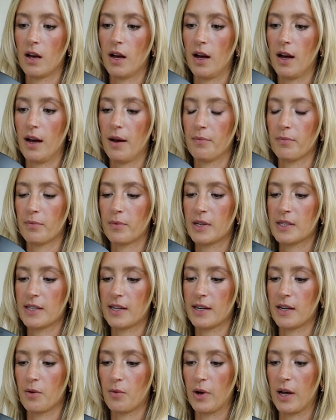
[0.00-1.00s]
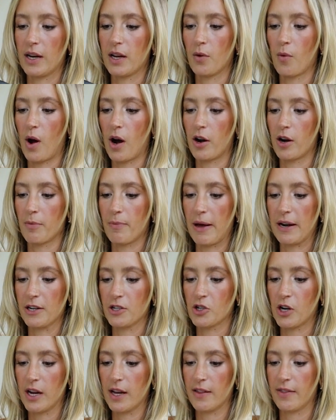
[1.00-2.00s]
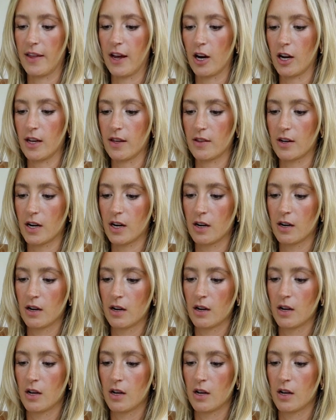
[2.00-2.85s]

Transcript: because I didn't want any water to penetrate in there either.